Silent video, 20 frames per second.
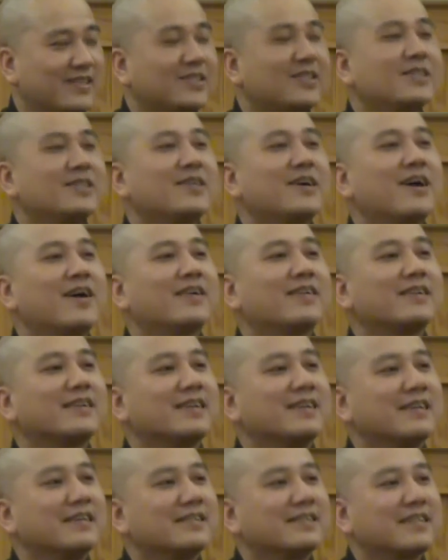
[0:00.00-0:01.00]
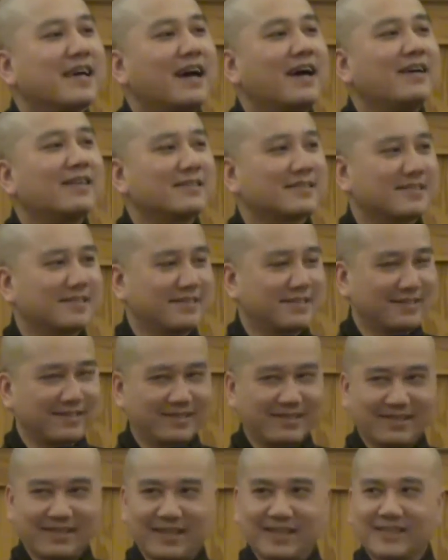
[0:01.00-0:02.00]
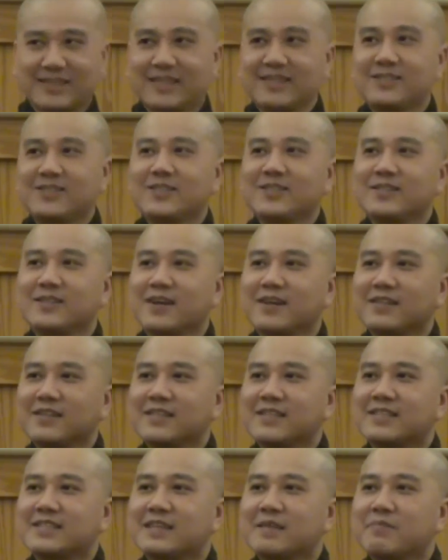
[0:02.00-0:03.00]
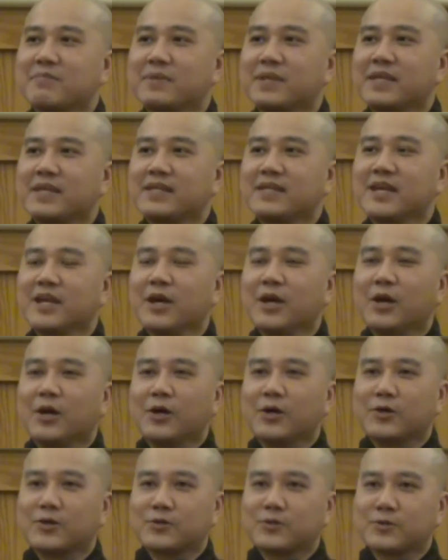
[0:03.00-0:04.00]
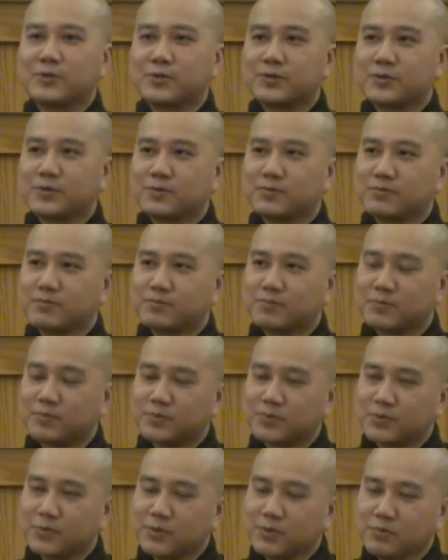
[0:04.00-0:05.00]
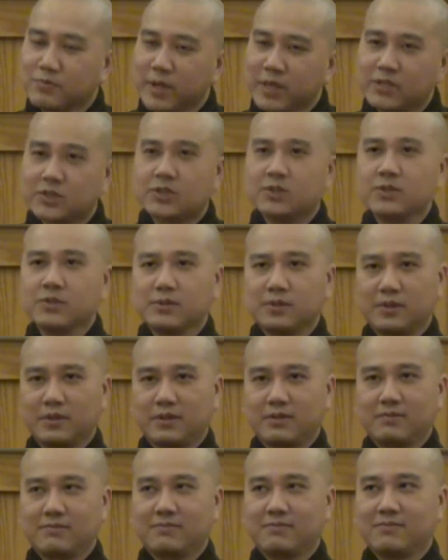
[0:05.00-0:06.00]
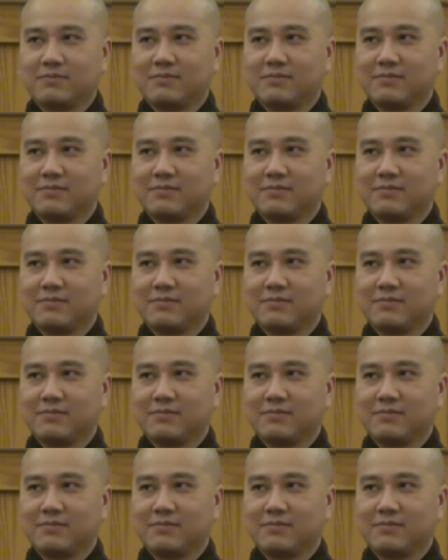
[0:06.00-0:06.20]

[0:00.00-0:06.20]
Kitchen God is us, and kitchen God is something to make sure